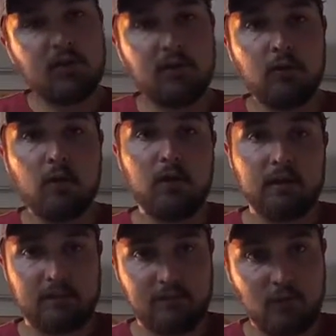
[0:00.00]
to do
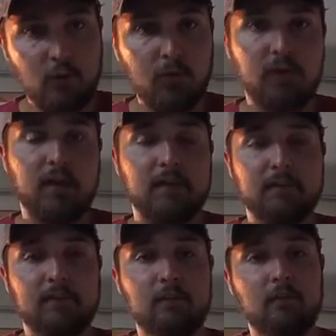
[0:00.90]
is two
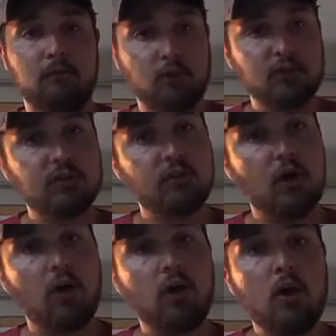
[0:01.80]
things. First of
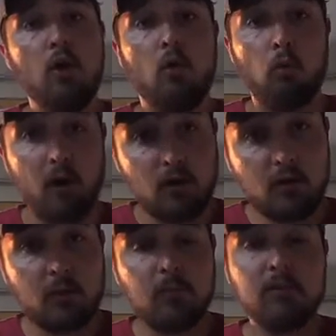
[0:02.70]
all,
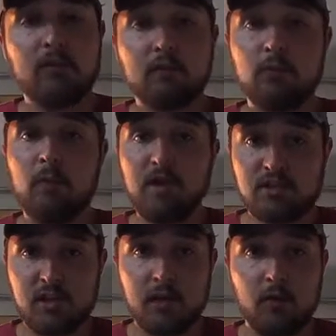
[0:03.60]
welcome to my
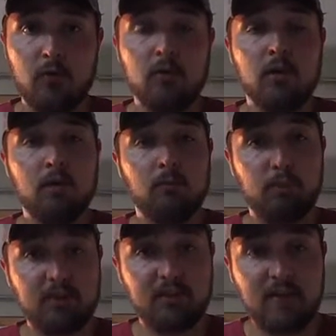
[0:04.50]
channel,
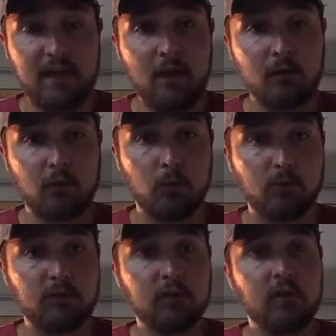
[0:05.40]
Big T
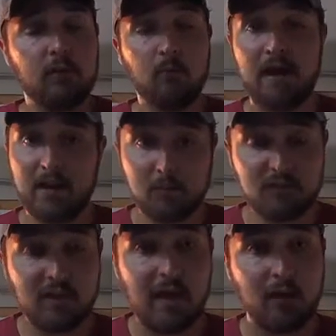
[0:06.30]
Outdoors. My name's
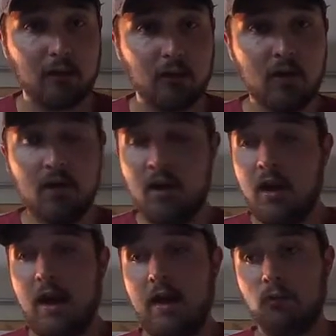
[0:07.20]
Tyler.
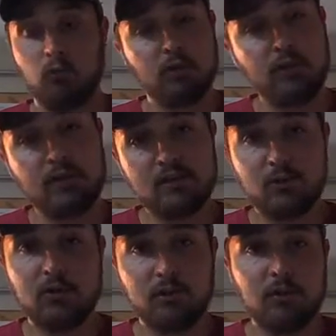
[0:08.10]
I really
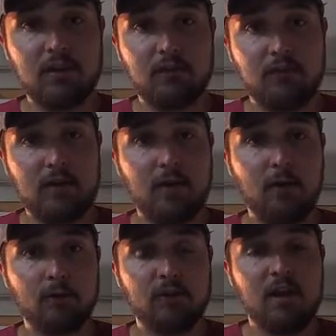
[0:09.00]
enjoy doing these
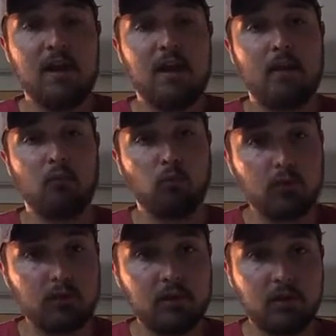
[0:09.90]
videos, and I'm
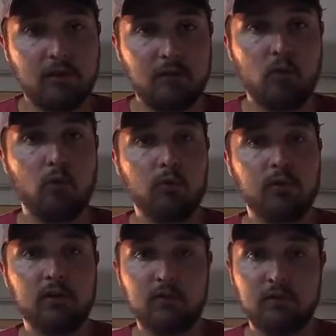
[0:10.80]
really looking forward
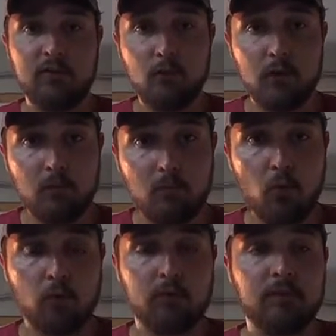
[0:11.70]
to doing
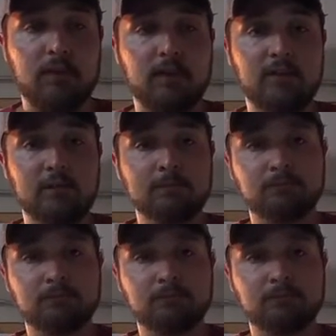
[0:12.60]
more of these.